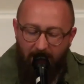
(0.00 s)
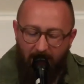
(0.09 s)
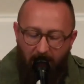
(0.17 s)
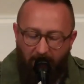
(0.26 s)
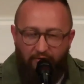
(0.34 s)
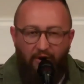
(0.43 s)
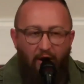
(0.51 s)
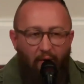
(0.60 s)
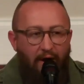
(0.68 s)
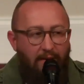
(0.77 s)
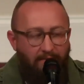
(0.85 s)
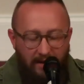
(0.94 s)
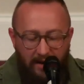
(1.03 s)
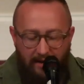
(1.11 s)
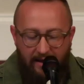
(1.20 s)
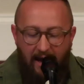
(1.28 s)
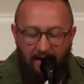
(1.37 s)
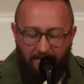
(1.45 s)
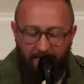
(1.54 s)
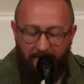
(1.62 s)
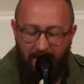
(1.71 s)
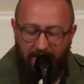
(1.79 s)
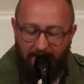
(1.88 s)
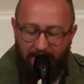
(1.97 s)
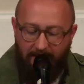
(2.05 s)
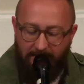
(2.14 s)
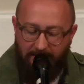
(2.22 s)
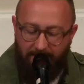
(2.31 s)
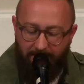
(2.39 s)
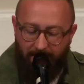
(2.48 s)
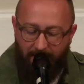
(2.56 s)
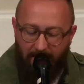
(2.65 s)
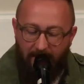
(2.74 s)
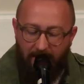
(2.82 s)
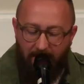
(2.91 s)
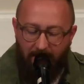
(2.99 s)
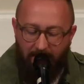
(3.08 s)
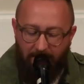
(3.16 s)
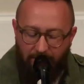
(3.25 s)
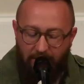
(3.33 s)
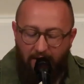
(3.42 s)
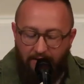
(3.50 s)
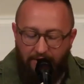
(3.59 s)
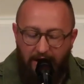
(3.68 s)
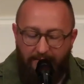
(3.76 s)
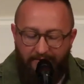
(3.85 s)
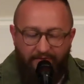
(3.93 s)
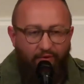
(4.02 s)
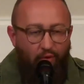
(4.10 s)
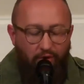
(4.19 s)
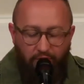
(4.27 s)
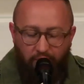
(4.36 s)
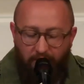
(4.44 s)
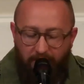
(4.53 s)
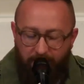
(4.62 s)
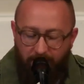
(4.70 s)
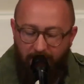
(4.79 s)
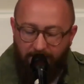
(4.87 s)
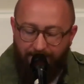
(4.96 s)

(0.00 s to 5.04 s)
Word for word: Overall what I'm getting at in this is John chapter 4 and 23,